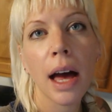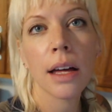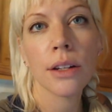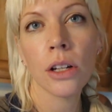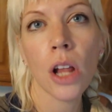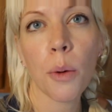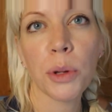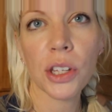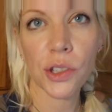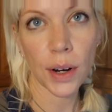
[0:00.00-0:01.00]
and along
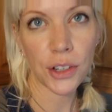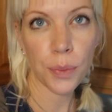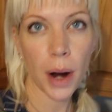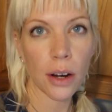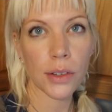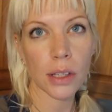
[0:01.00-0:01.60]
with the stretcher bars.